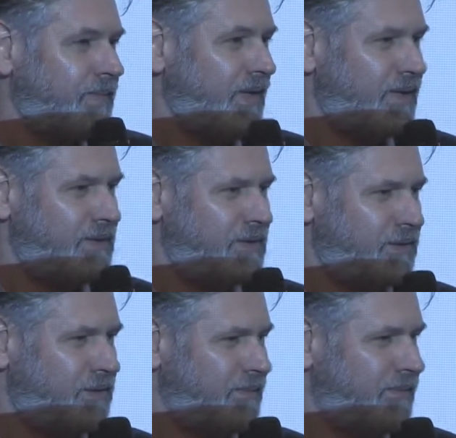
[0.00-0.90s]

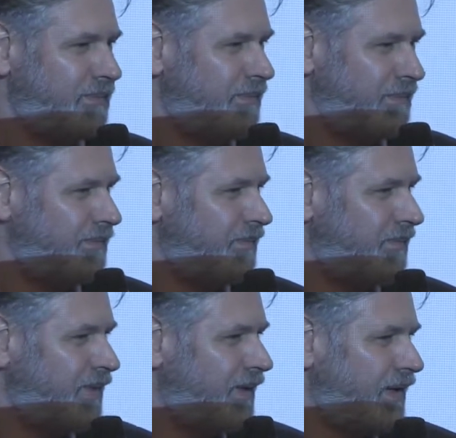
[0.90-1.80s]
So
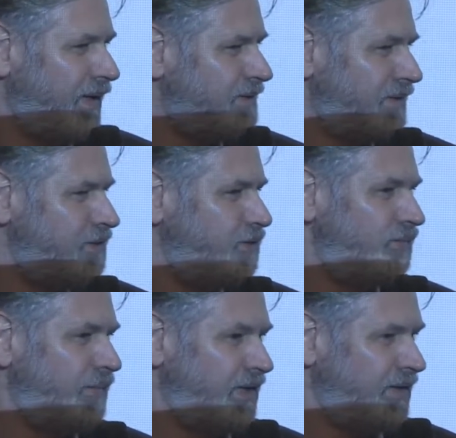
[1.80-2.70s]
access to
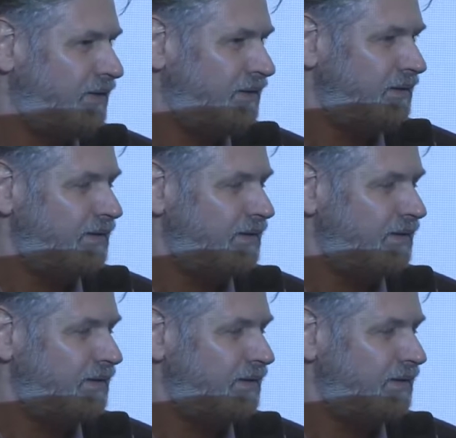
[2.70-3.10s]
money,